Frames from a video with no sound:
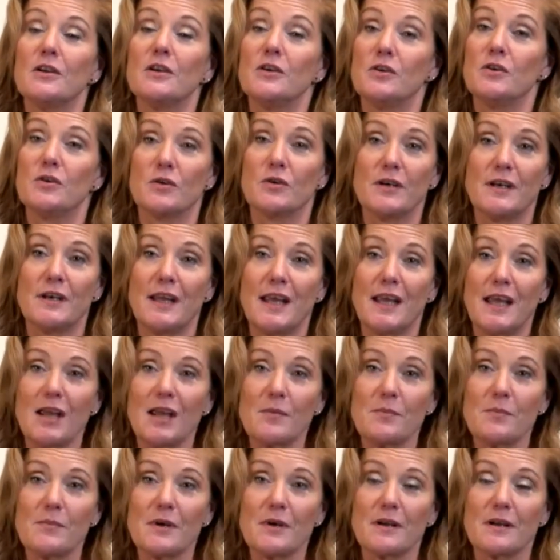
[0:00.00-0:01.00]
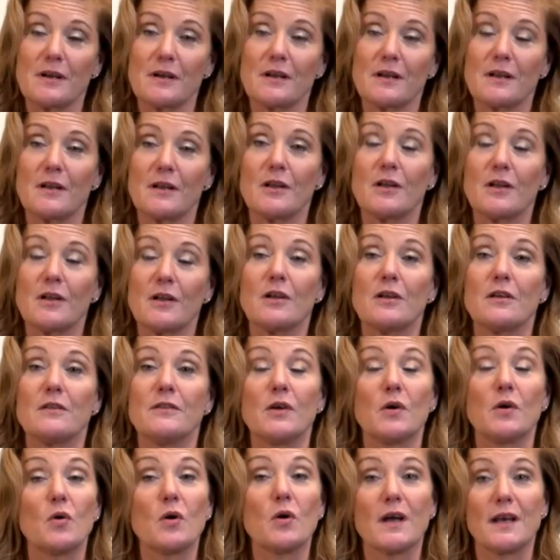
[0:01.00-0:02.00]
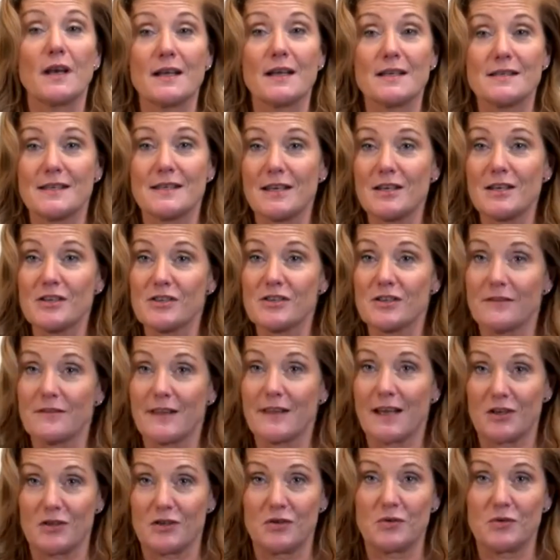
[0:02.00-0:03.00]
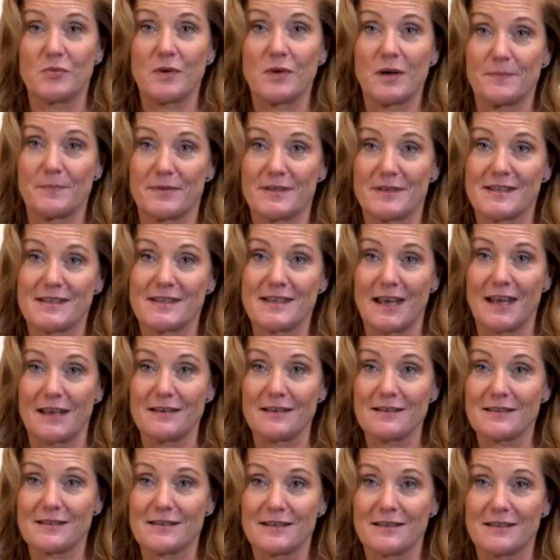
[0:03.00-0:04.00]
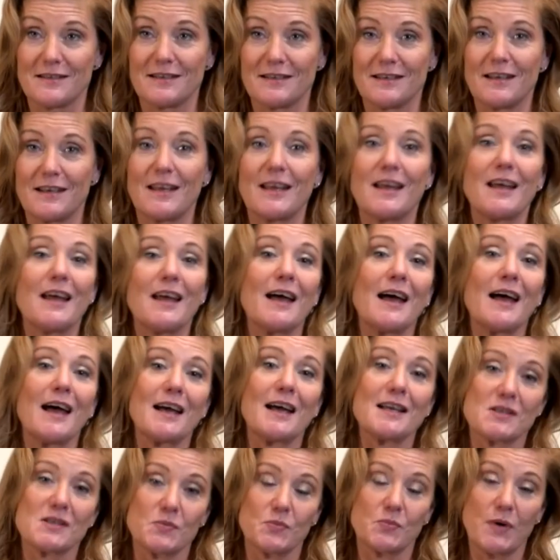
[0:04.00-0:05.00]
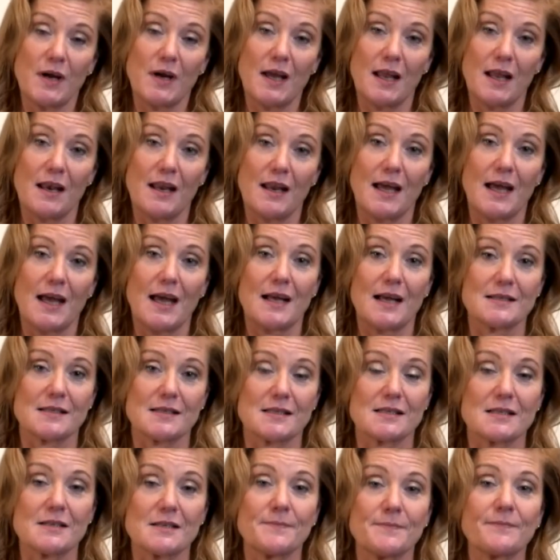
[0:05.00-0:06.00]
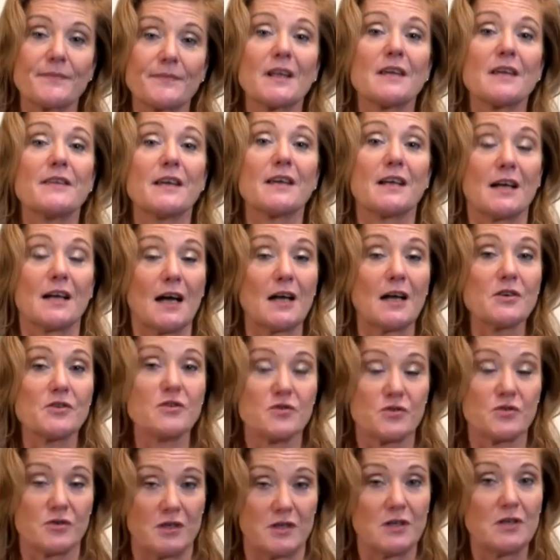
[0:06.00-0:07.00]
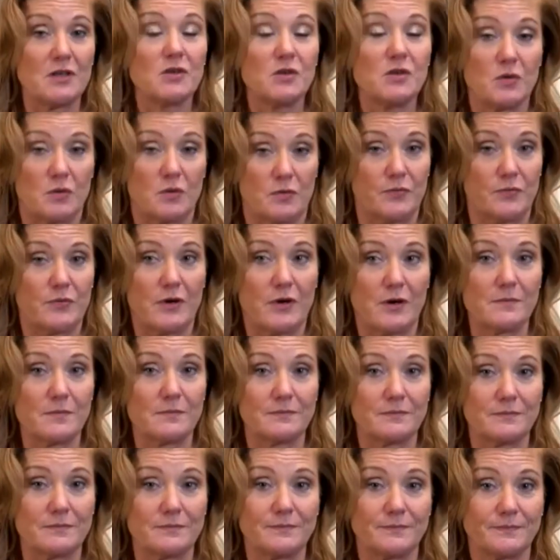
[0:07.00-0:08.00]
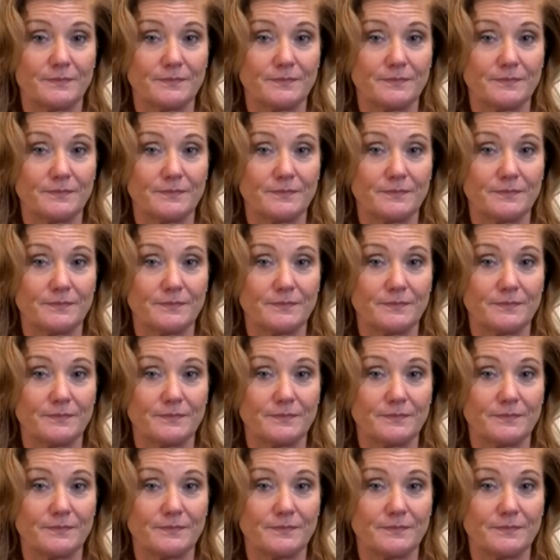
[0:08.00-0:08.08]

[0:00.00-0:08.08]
your name, the organization that you represent, as well as the country you're from.